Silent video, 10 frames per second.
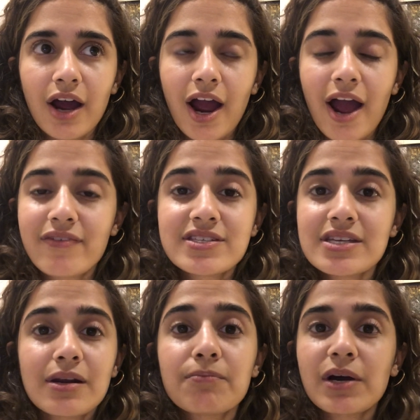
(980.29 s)
I've
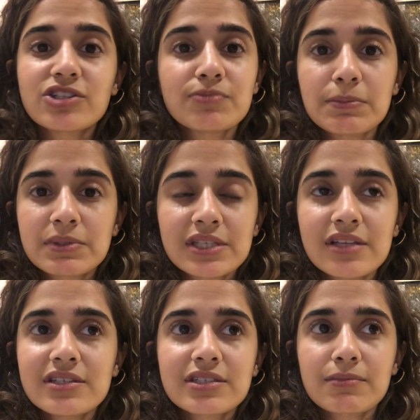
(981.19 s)
seen a bunch of people say
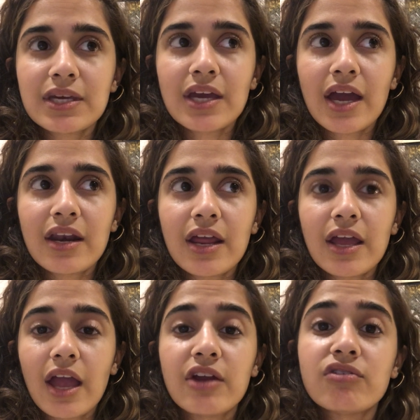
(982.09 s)
this to me, and
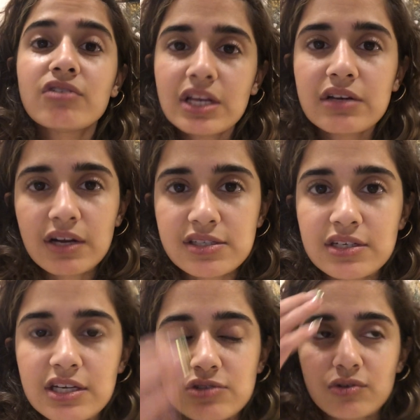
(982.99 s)
it really
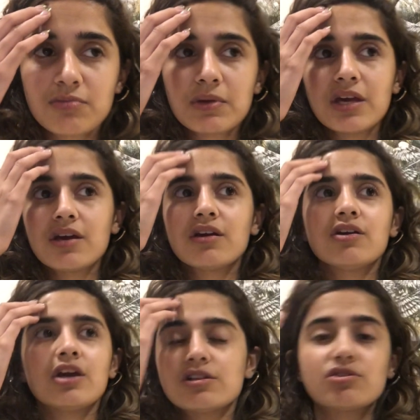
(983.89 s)
resonates with me.
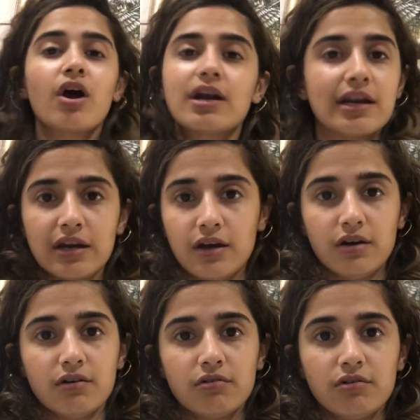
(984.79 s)
It's not
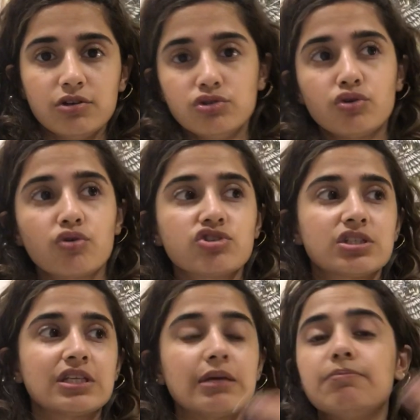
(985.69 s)
linear. You don't
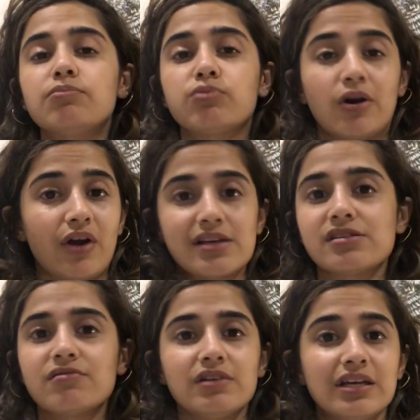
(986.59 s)
just keep
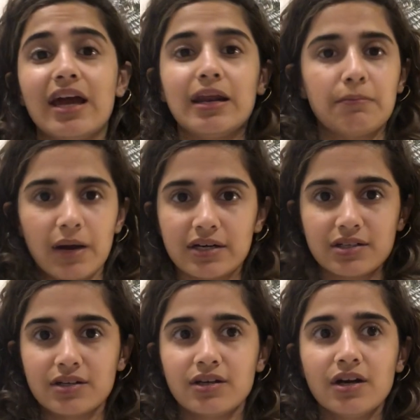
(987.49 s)
progressively getting
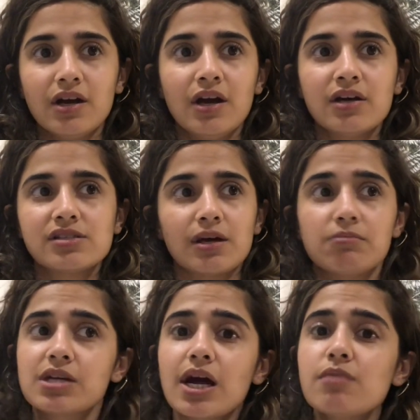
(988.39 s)
better.
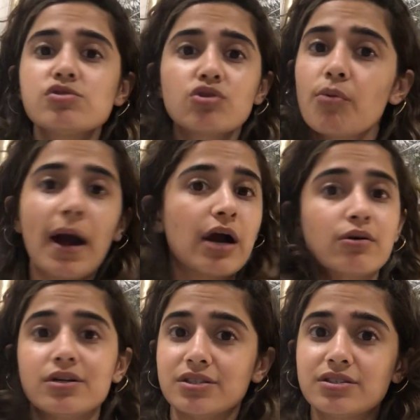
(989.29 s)
Sometimes you go
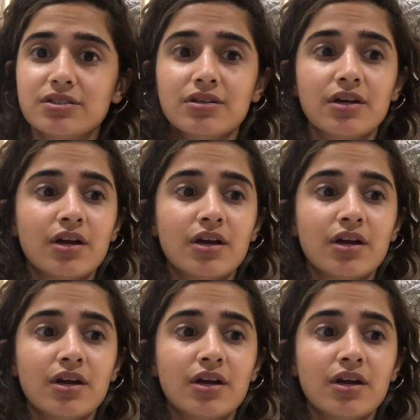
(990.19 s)
backwards.